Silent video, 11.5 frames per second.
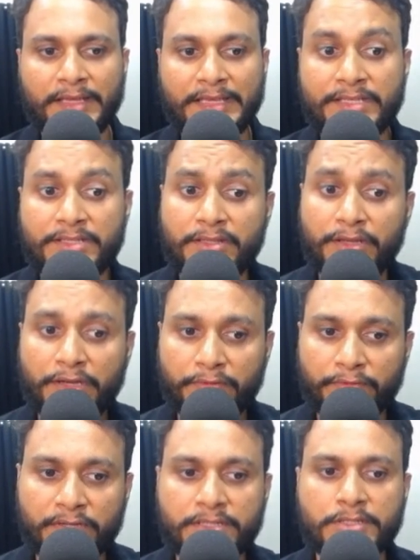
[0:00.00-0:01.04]
is the
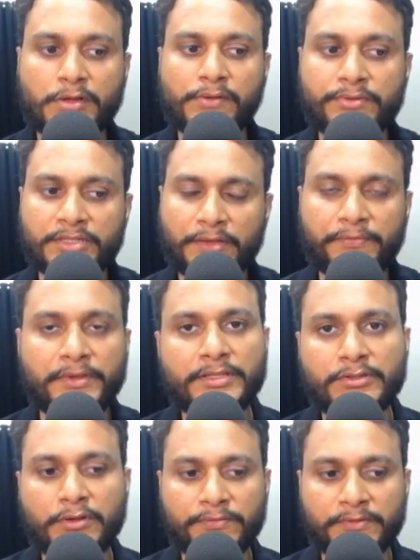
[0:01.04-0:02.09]
reverse of
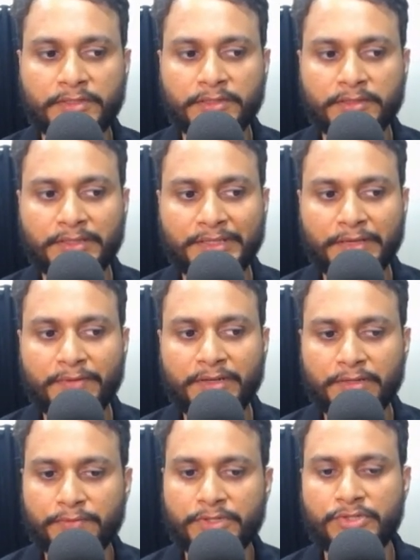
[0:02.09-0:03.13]
suffix of the given
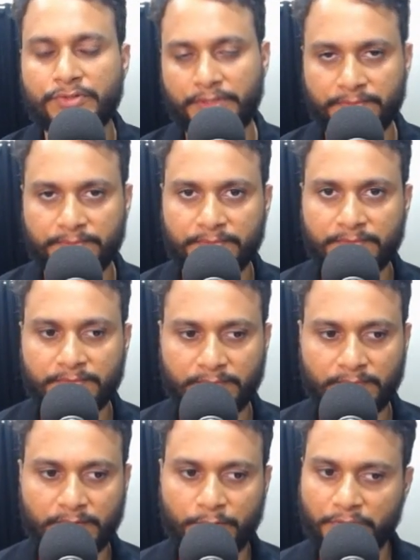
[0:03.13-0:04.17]
reverse string.
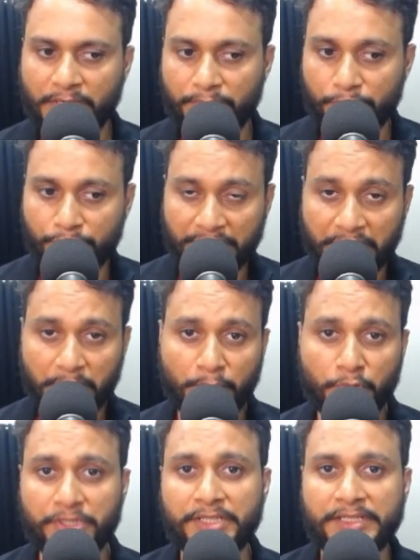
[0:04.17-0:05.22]
Okay, if you think
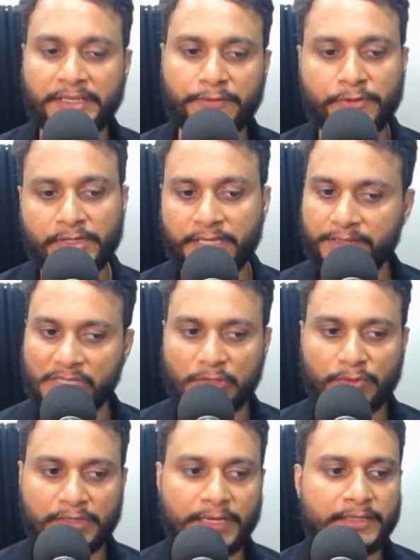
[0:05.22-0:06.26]
about it carefully, I think
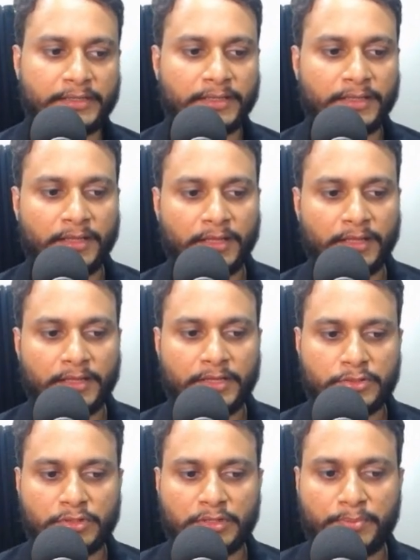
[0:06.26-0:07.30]
you will get it.
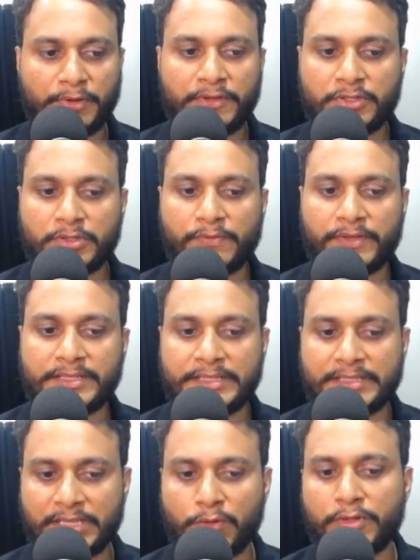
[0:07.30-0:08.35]
So the prefix of S
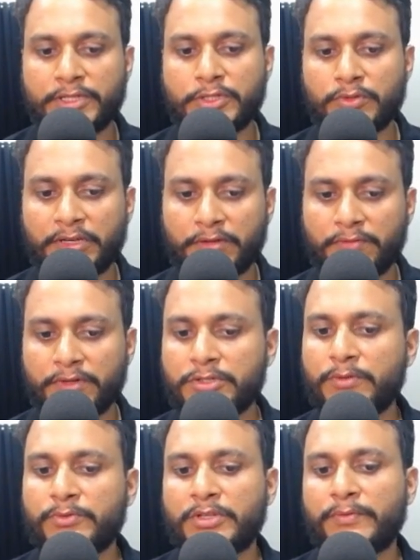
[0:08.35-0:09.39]
is equals to the reverse
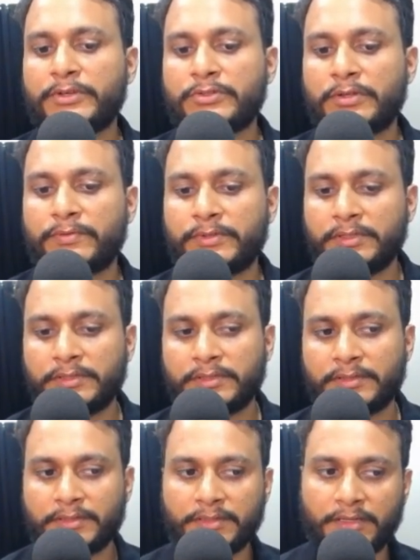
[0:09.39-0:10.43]
of suffix of the
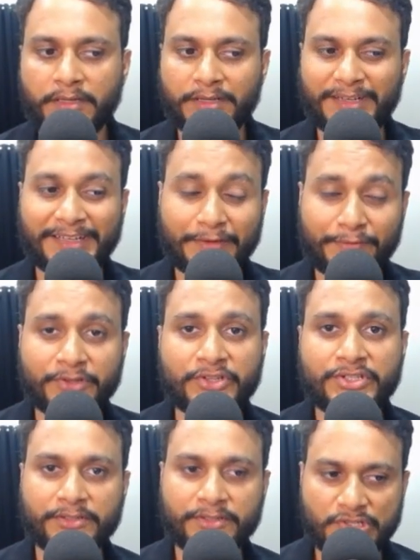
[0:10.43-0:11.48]
reversed